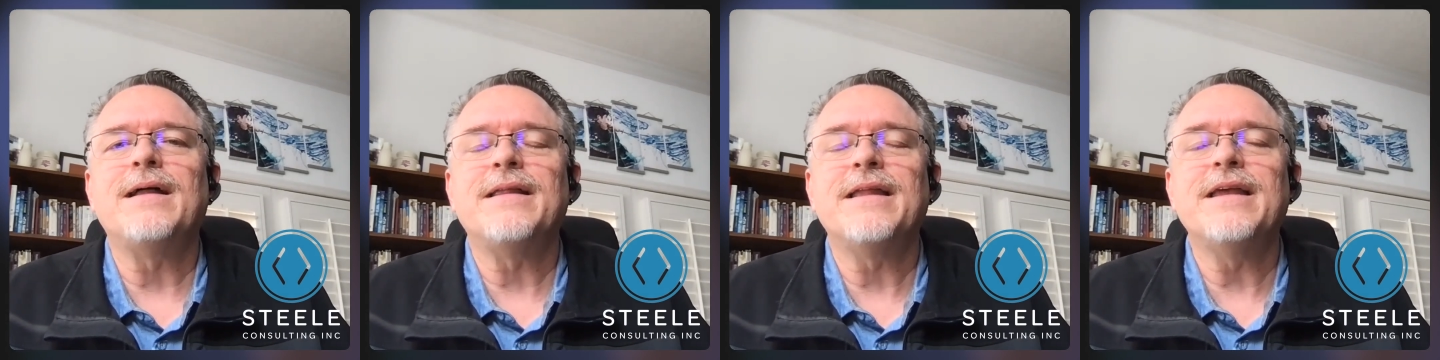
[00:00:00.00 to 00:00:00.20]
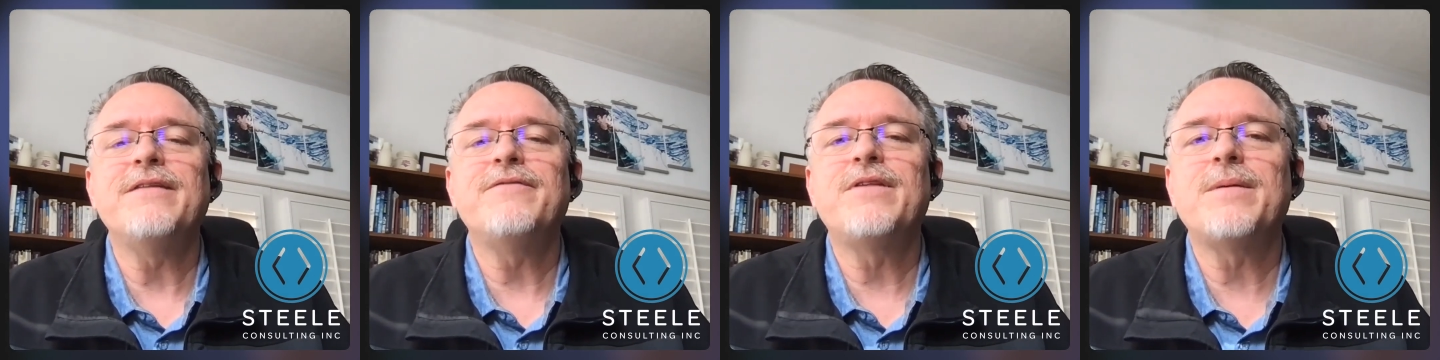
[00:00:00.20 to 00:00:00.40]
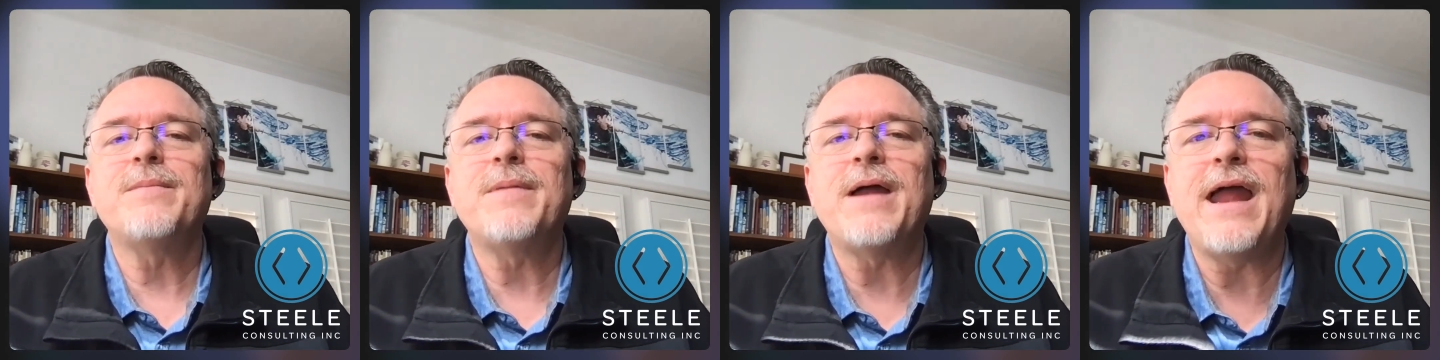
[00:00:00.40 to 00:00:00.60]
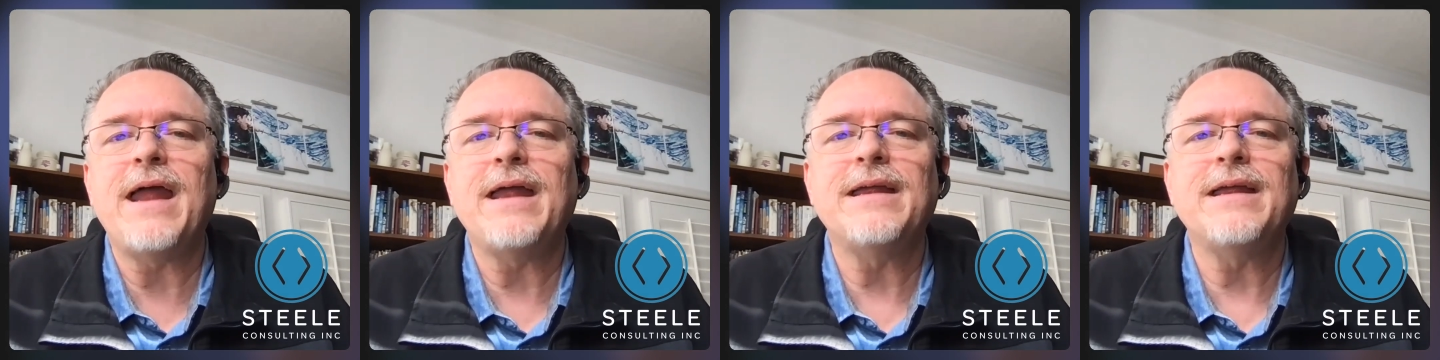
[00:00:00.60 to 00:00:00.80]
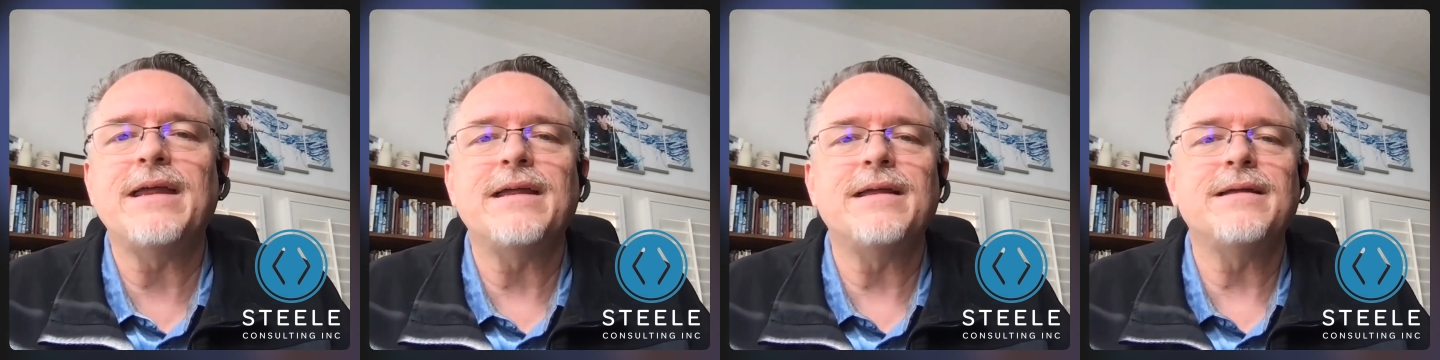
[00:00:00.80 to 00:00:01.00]
leave them
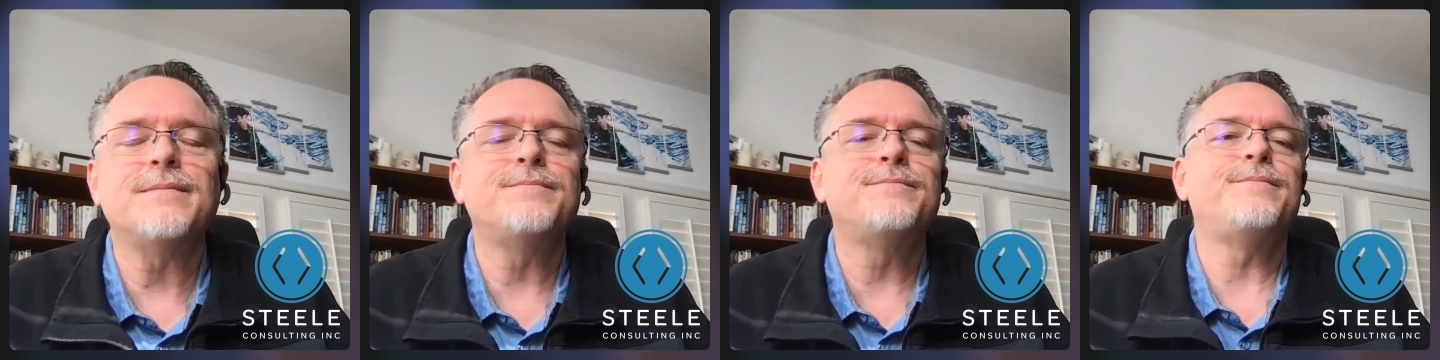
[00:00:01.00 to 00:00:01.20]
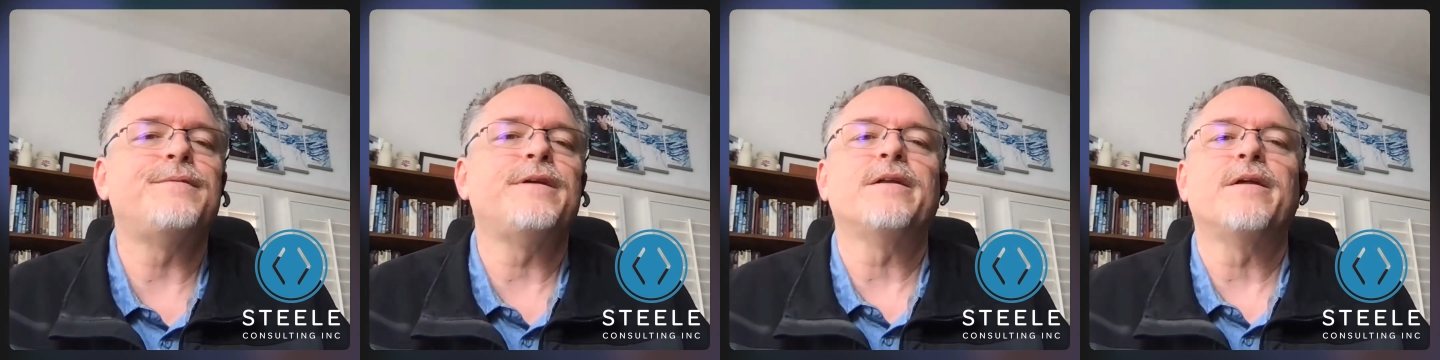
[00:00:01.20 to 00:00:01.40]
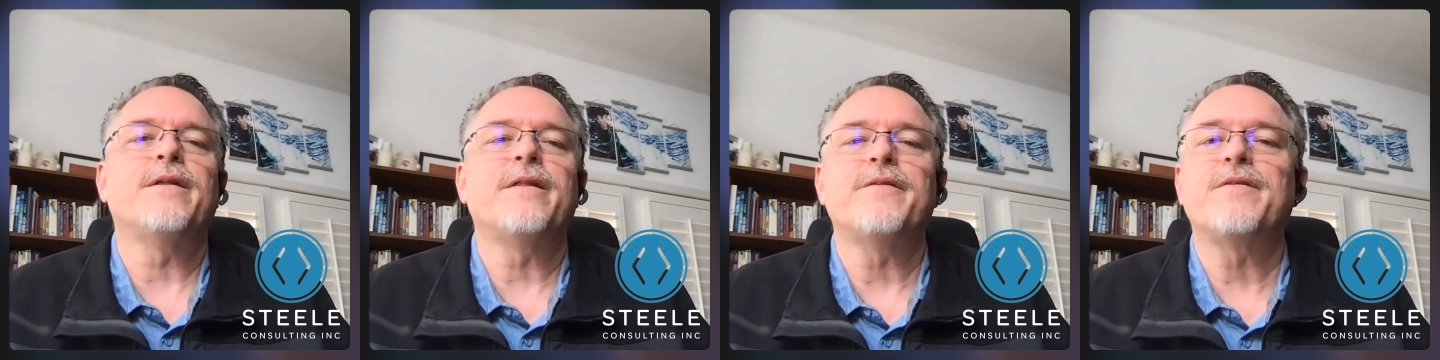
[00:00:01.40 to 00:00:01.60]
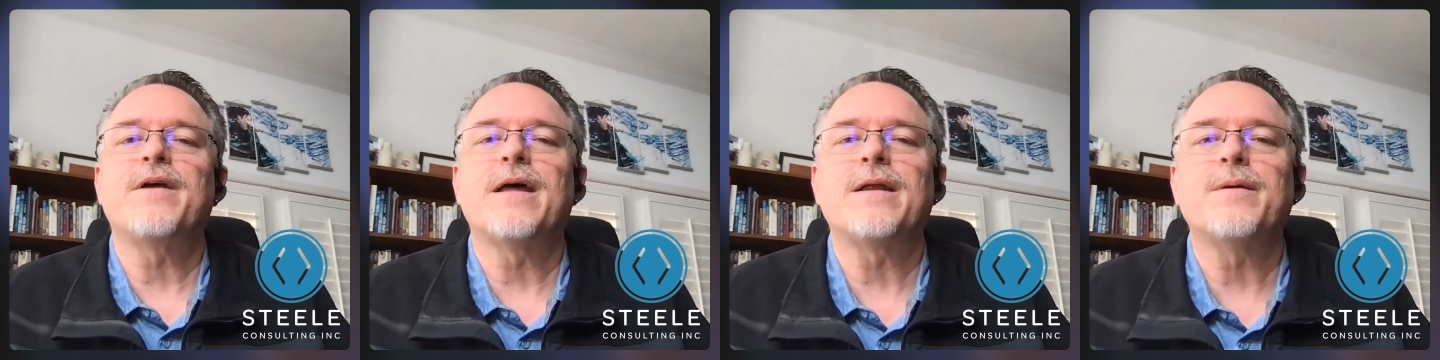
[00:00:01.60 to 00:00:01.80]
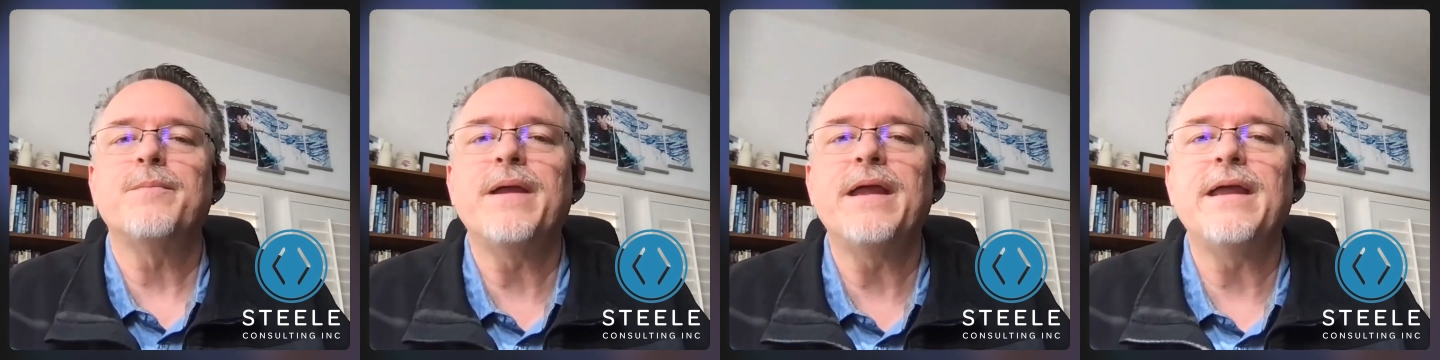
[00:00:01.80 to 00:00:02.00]
hanging. They've
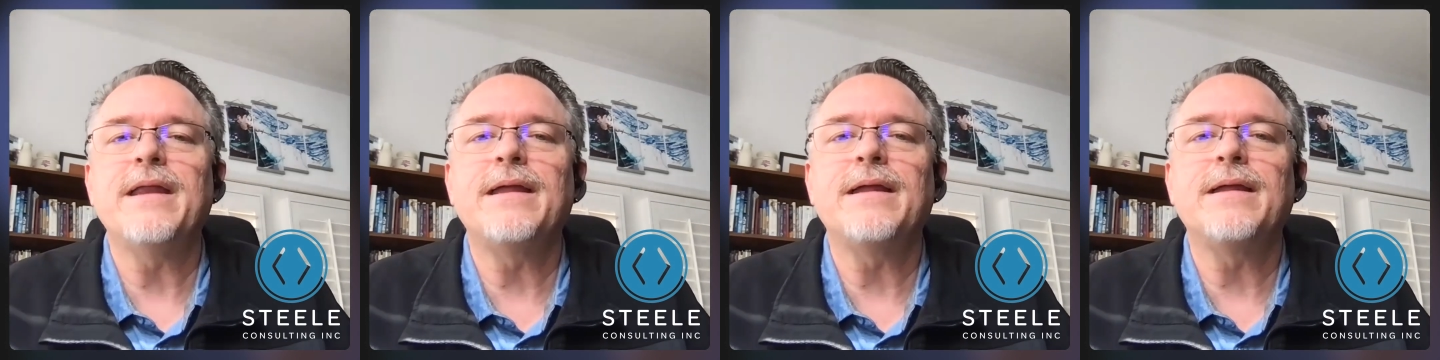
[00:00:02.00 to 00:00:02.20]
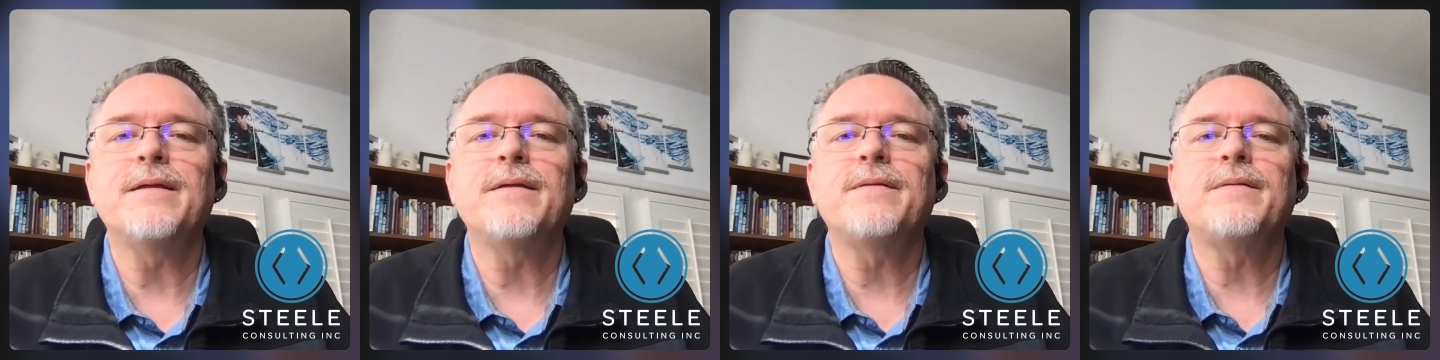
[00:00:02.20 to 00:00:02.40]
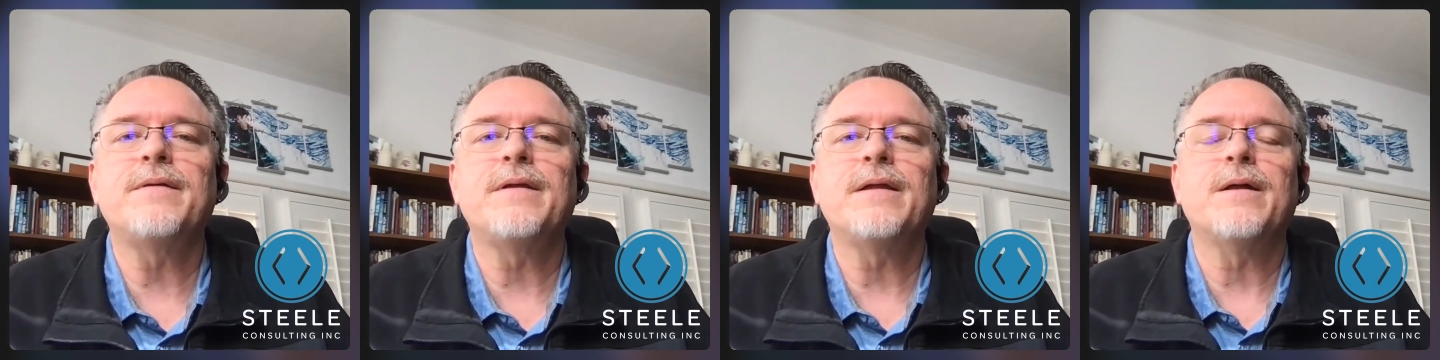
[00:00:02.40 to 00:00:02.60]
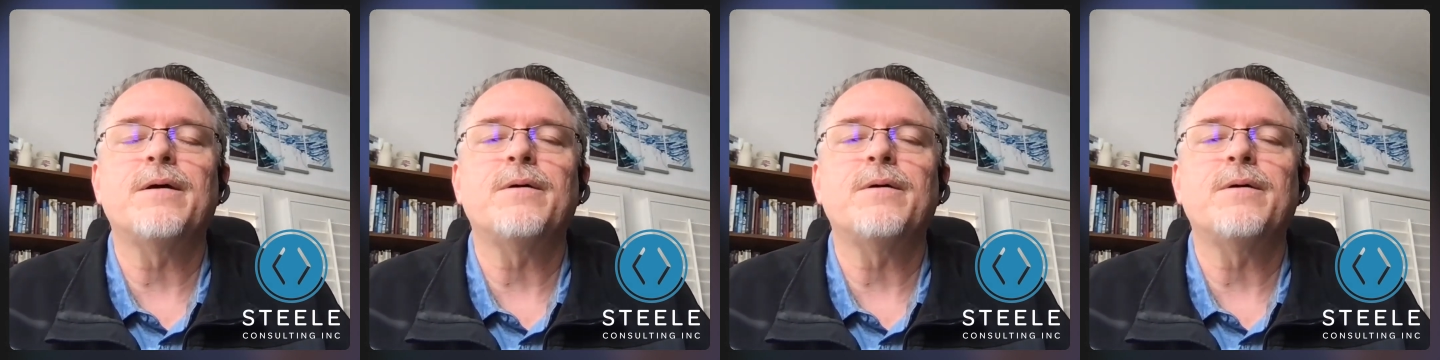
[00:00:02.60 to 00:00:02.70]
got a meeting.